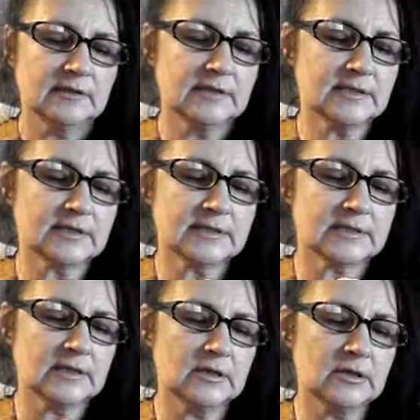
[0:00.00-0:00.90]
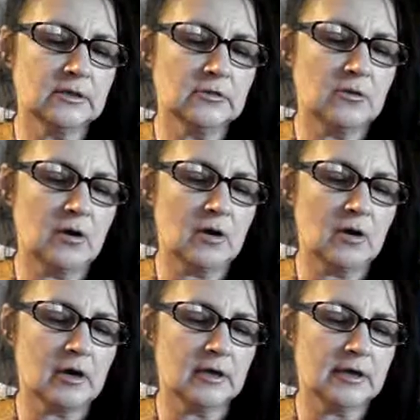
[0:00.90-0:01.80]
This is so
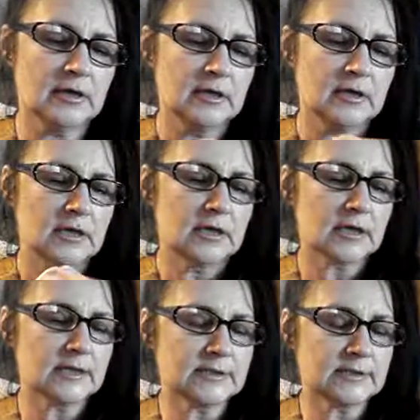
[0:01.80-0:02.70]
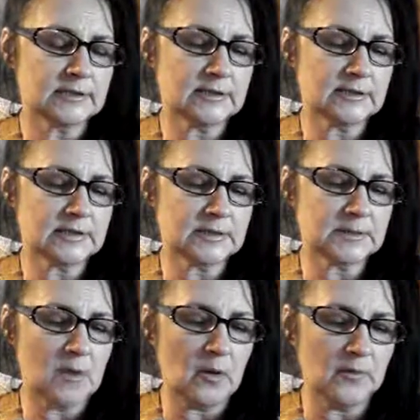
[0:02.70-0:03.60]
hard, because it's just a
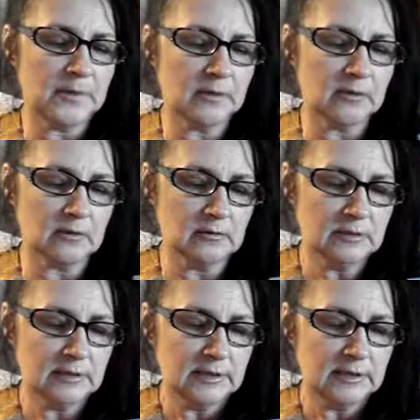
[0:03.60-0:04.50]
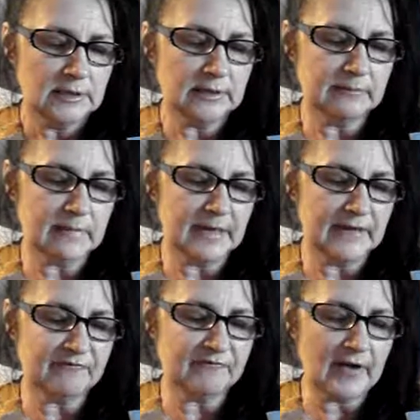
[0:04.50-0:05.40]
small pill it might
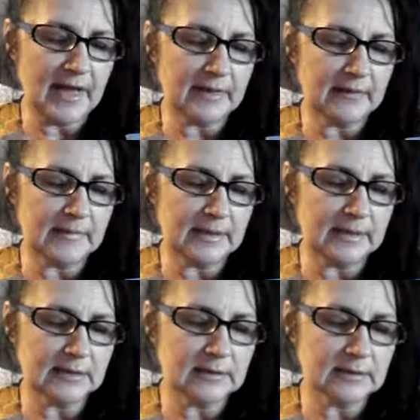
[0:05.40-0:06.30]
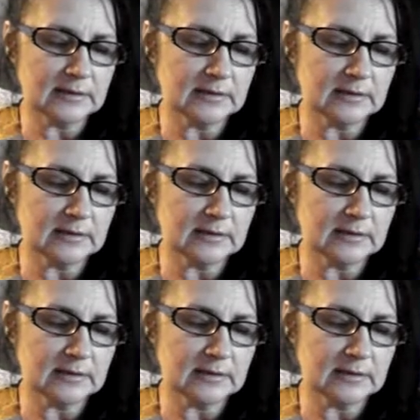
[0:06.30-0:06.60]
fragment it.